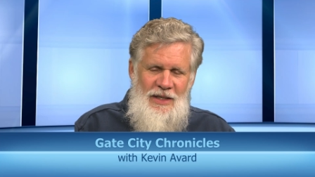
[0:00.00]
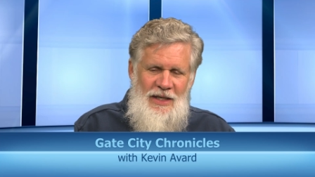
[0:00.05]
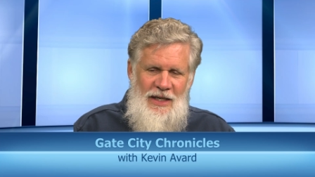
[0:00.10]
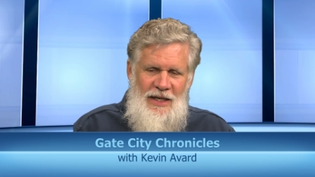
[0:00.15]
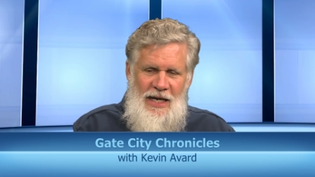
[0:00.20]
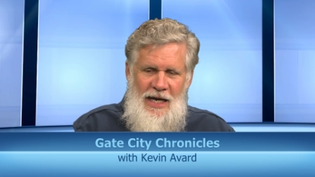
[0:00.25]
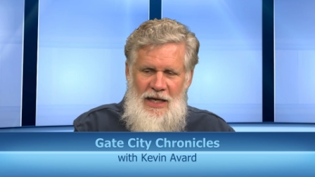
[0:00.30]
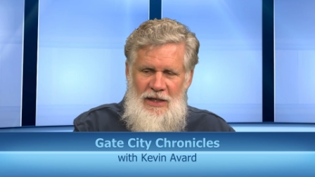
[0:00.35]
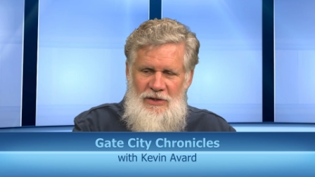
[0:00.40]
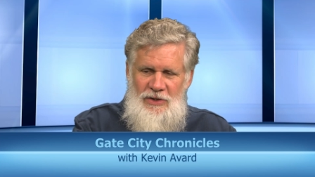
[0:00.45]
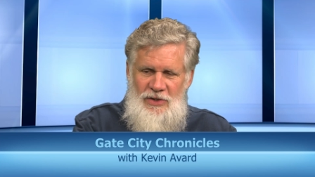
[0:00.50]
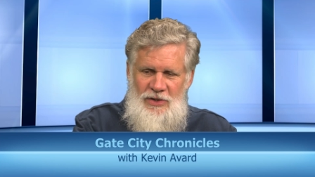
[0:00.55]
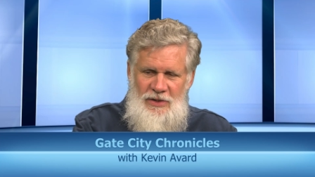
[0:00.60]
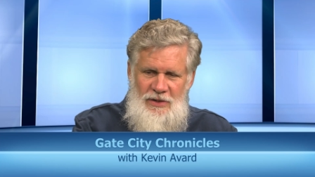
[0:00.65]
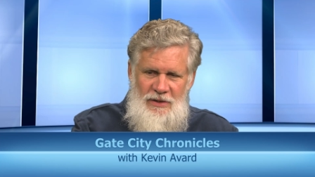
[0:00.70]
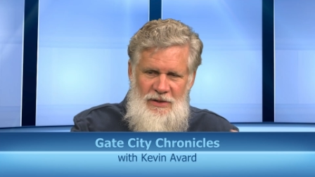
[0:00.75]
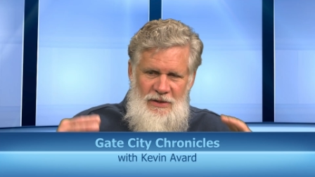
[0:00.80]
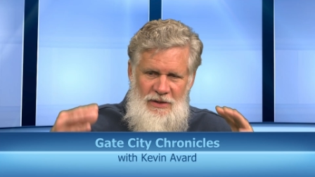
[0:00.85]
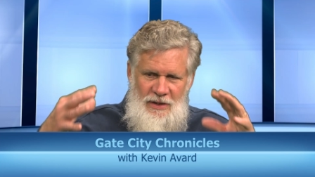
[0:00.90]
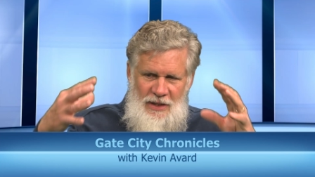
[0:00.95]
it
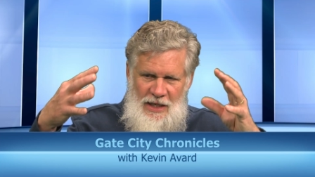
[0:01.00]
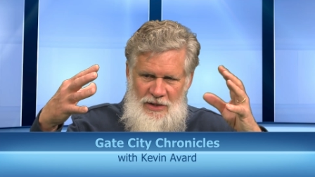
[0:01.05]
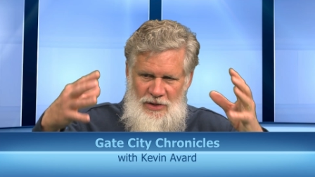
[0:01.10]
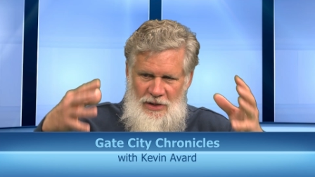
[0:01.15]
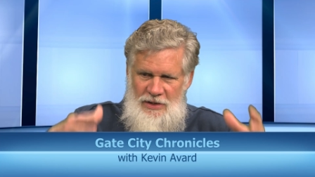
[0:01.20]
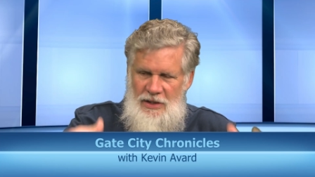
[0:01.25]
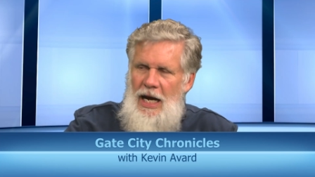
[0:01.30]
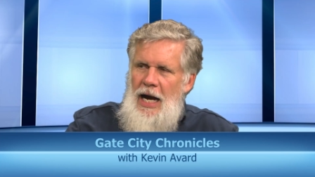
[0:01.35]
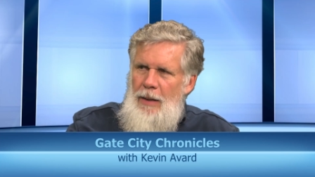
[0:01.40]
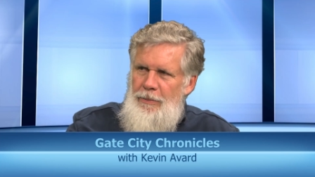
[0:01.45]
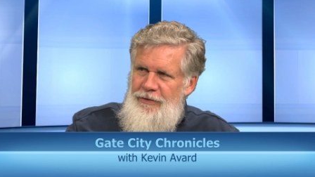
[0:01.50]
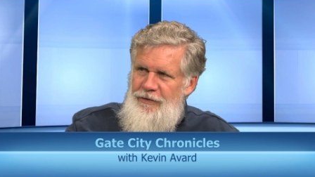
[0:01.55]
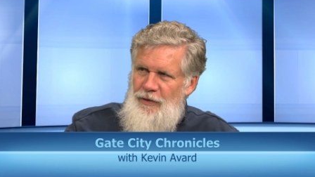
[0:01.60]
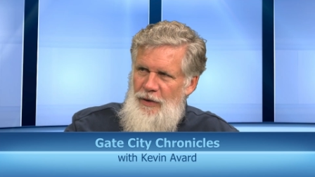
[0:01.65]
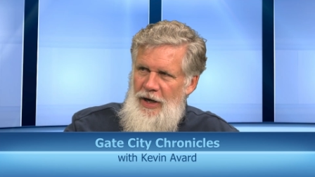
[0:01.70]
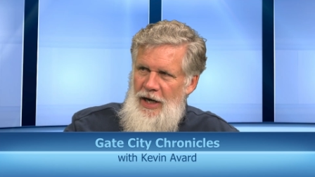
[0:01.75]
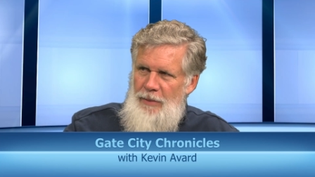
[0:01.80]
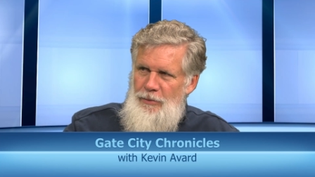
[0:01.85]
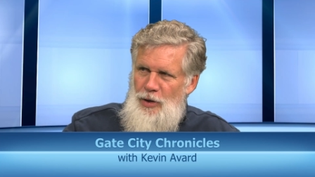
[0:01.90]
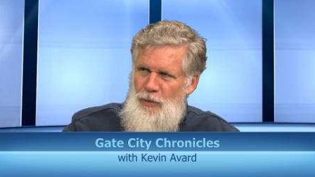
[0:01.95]
has the top
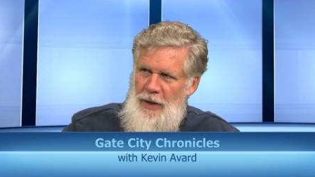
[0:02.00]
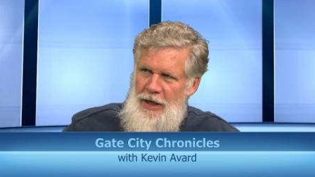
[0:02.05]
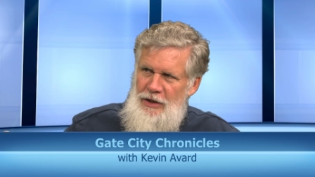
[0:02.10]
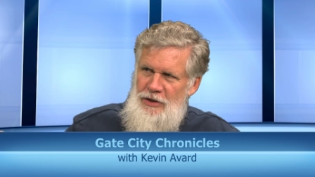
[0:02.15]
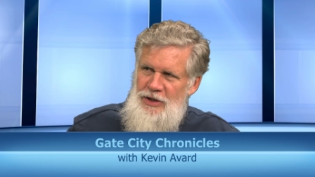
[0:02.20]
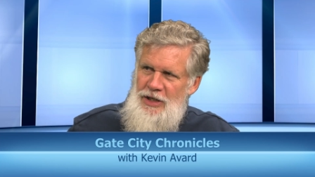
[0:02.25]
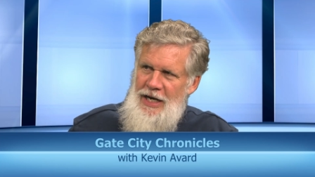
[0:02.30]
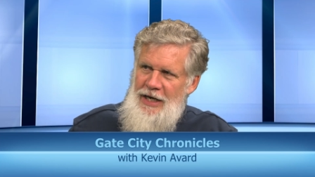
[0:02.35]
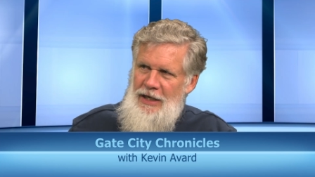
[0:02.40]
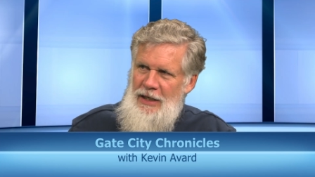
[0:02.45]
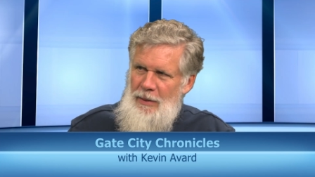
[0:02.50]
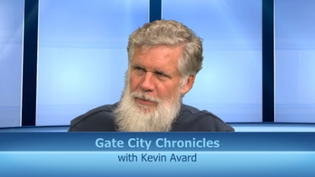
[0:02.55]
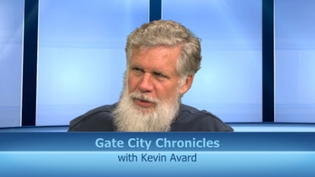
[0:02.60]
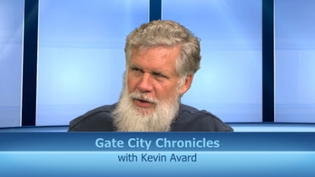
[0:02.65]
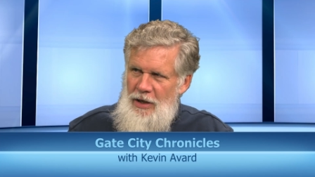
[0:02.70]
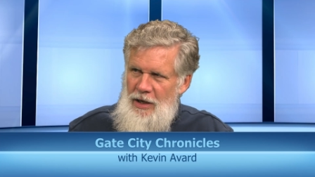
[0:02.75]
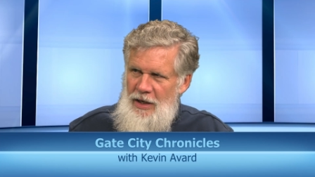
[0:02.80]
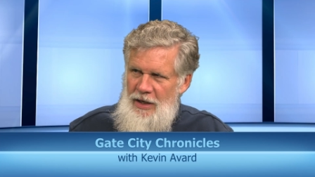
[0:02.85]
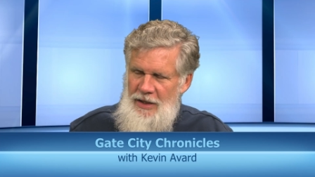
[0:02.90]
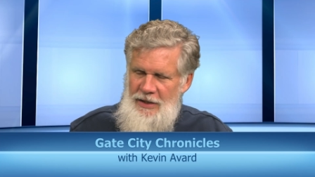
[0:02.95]
frame. And the way you take it
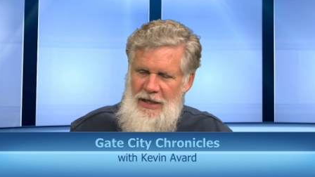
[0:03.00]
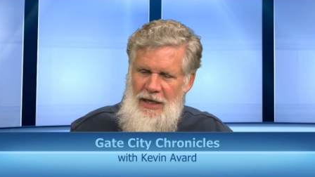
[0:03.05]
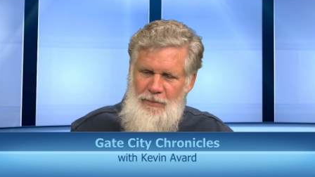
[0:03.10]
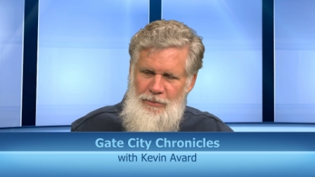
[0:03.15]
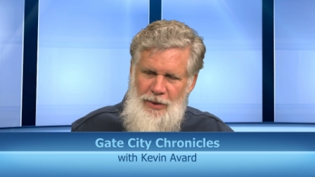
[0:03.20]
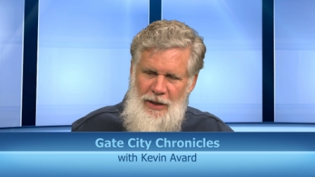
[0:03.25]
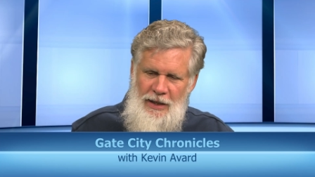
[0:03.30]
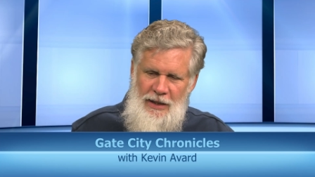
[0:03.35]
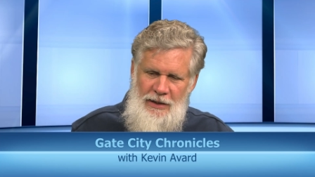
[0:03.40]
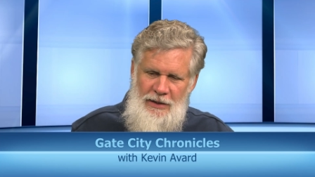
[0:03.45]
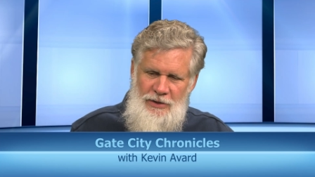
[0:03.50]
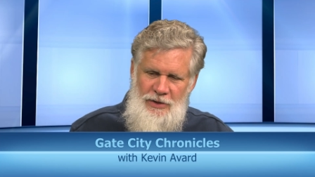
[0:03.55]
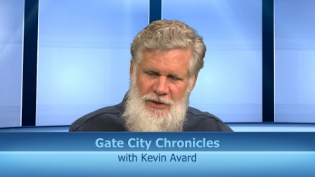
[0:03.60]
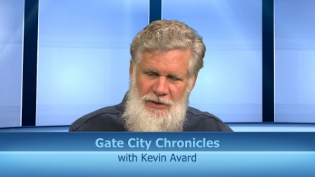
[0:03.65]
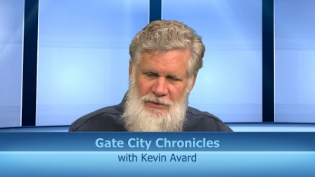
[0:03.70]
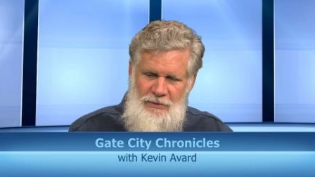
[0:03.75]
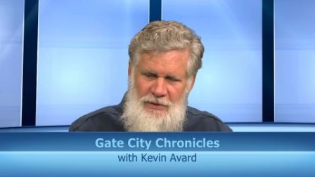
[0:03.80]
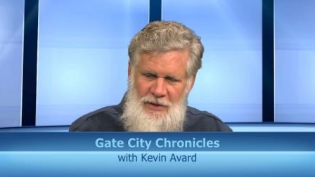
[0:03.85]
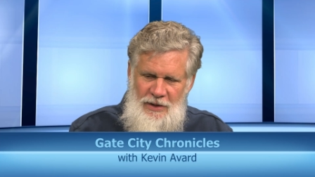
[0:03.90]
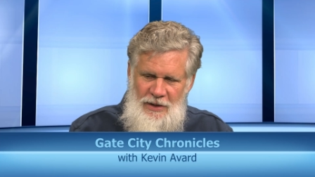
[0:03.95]
apart on that bike is
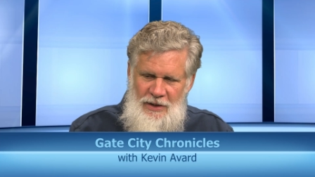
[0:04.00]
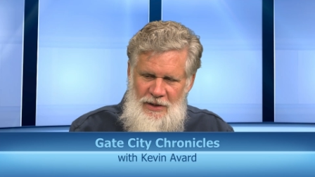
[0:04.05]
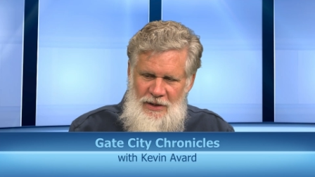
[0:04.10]
you